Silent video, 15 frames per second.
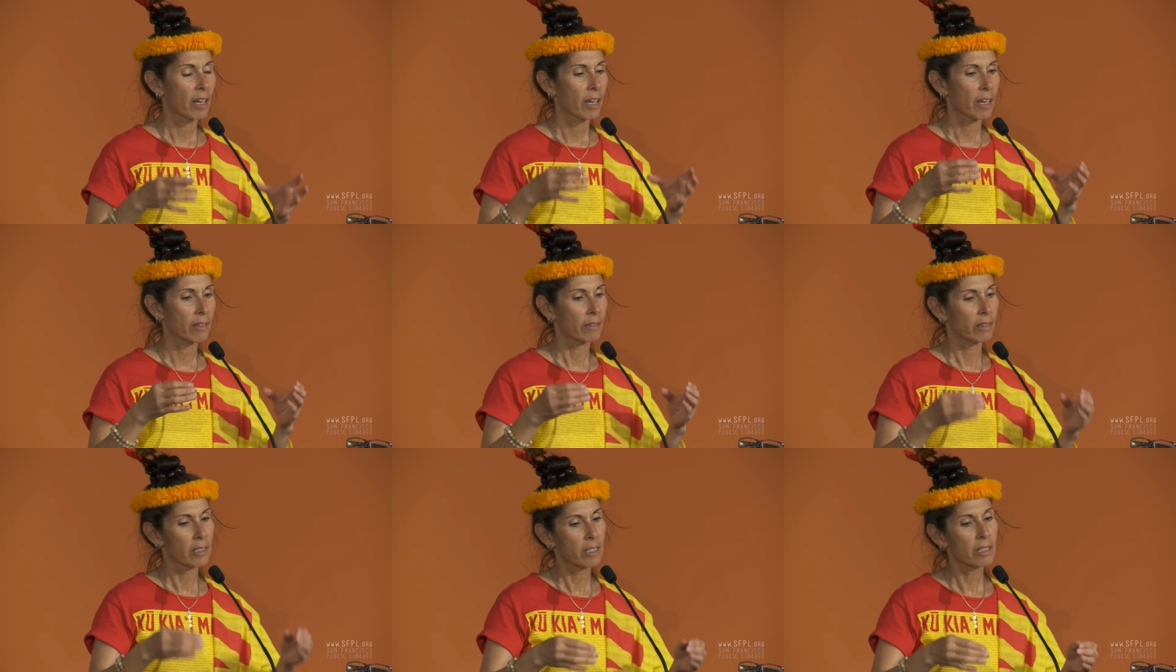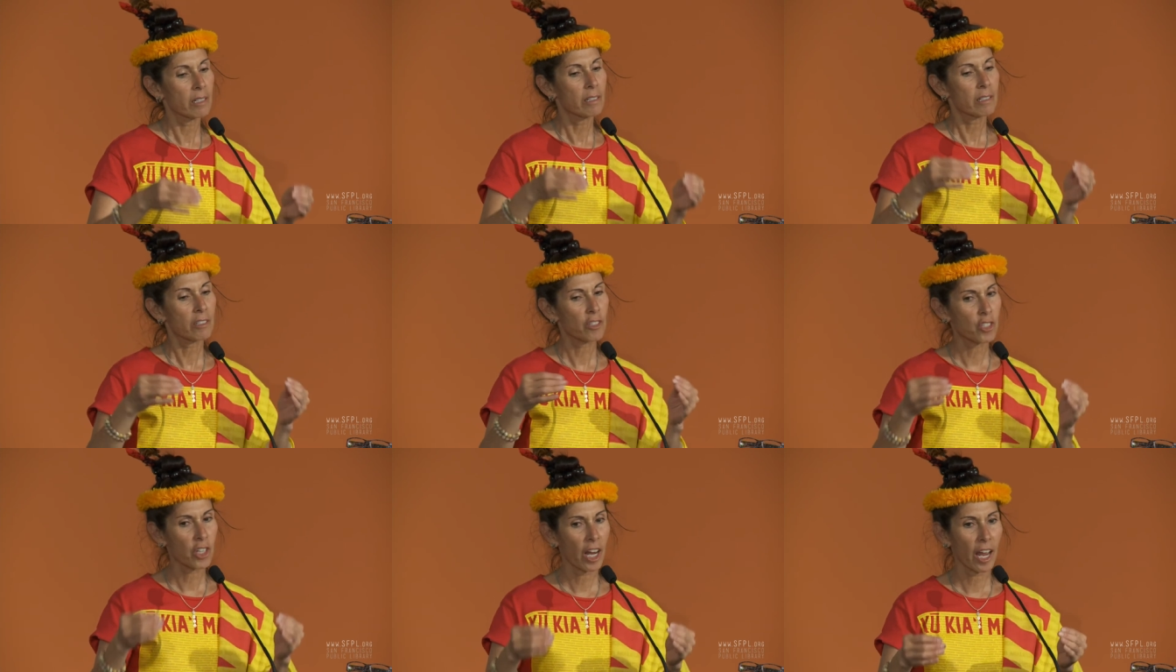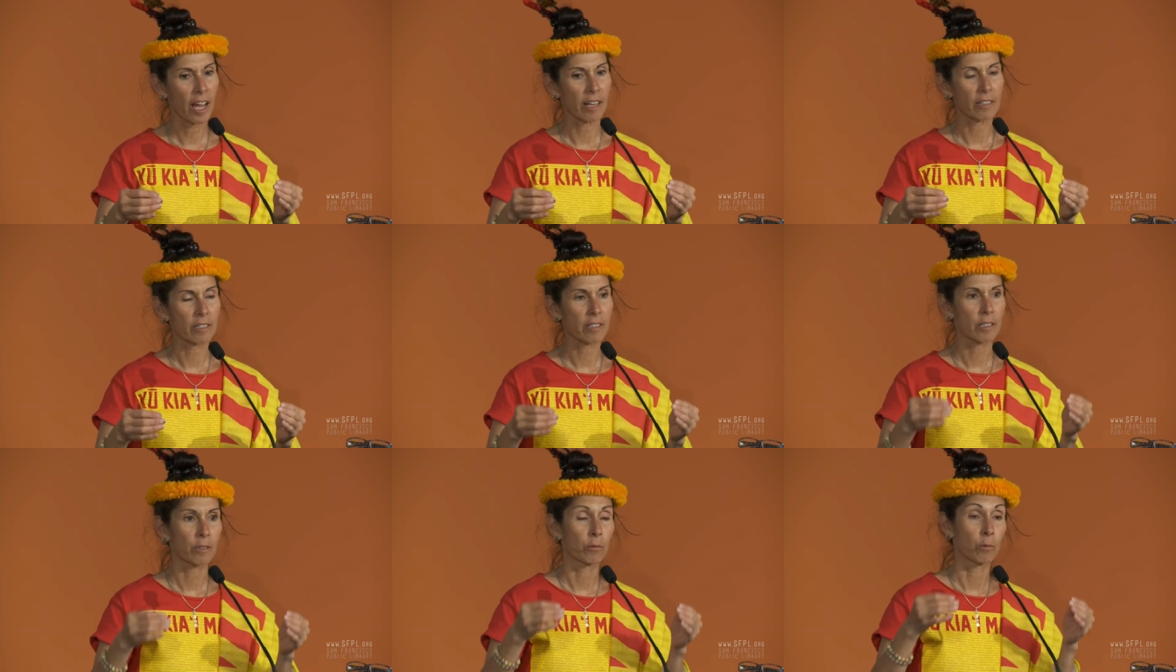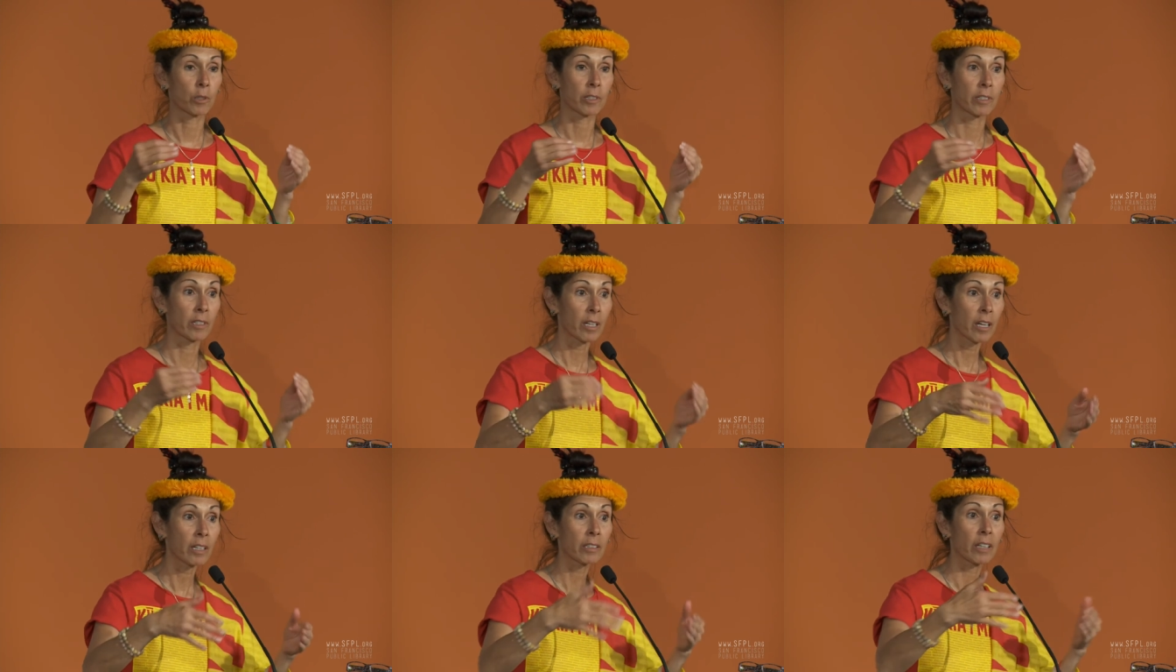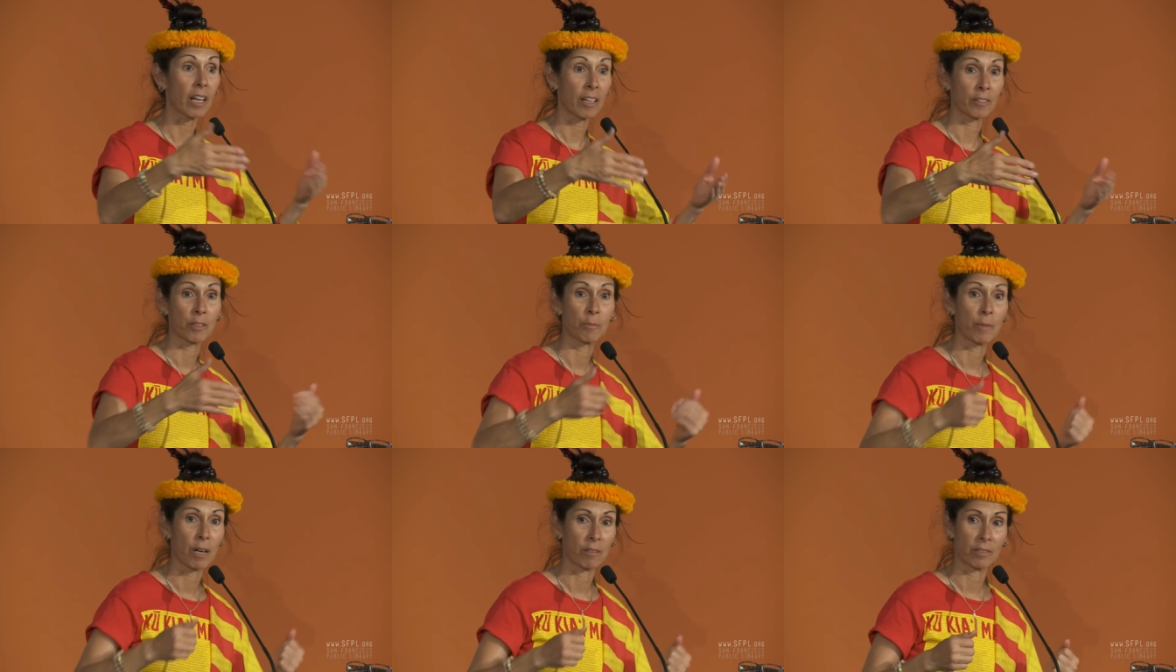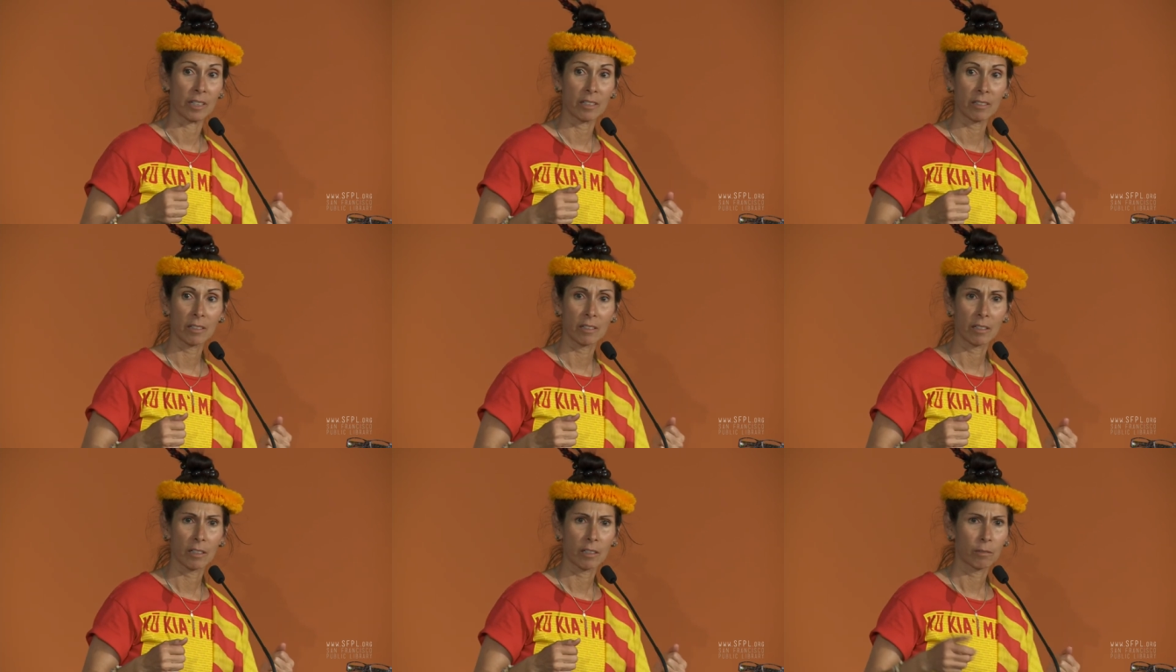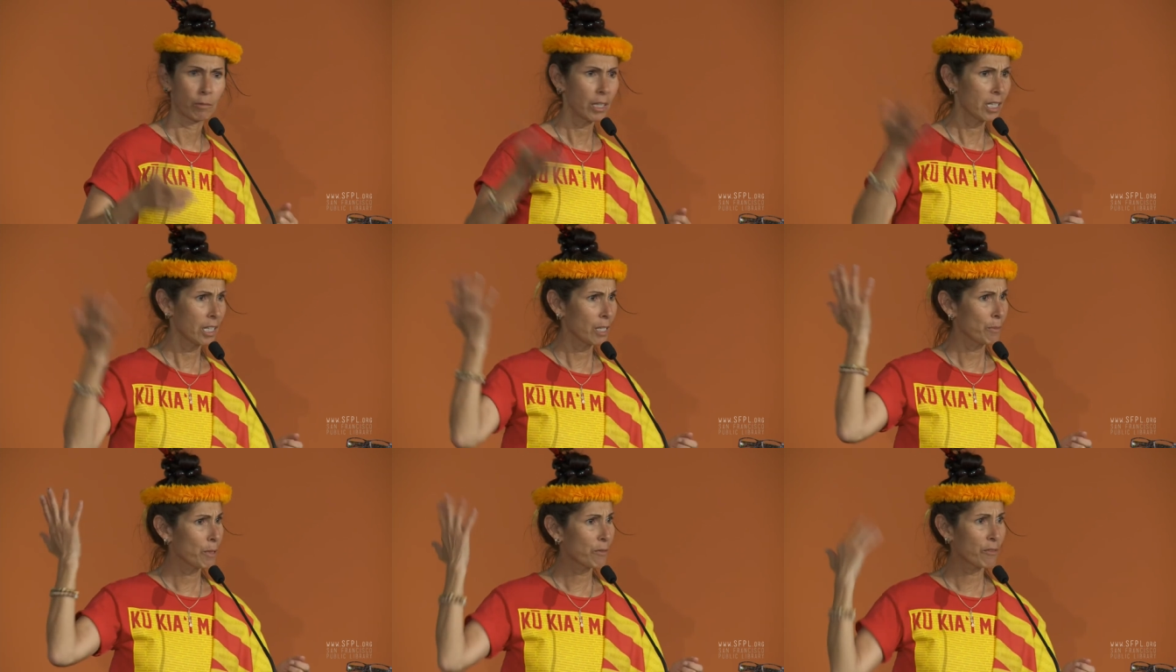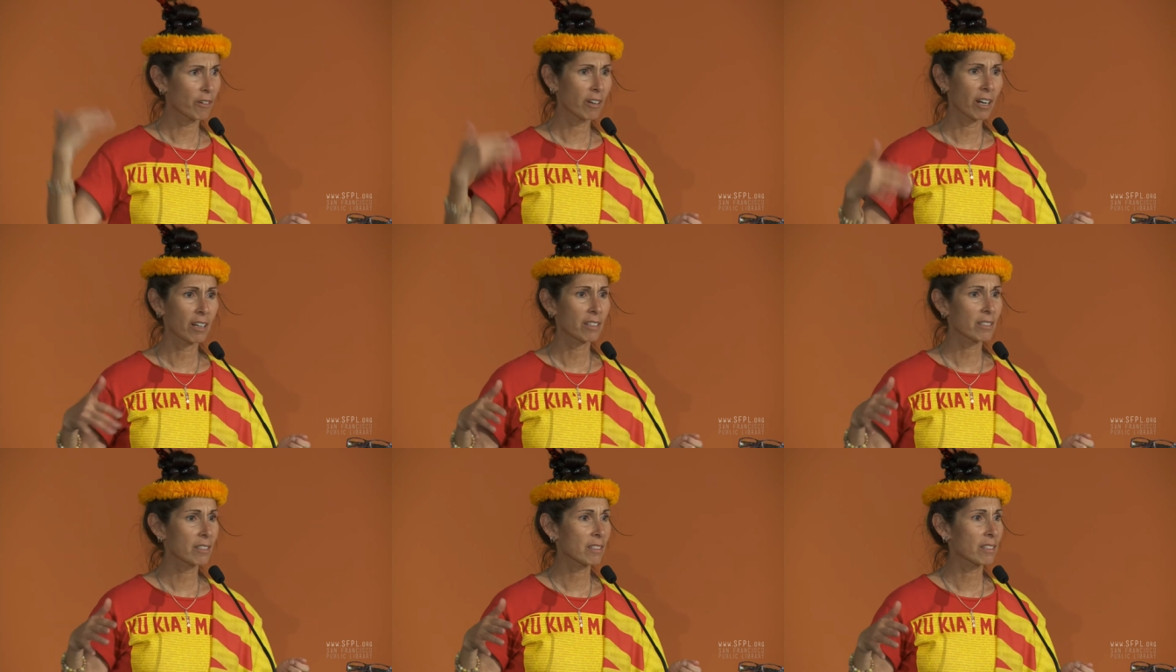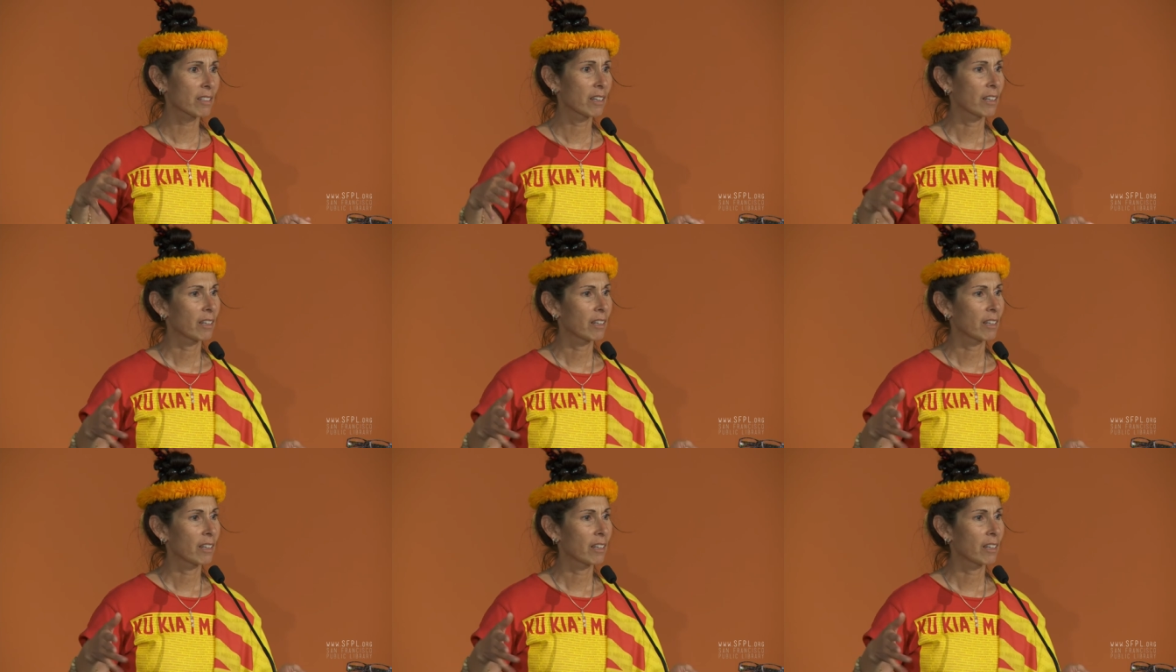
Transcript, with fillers: and these chants were done on the mauna way before us,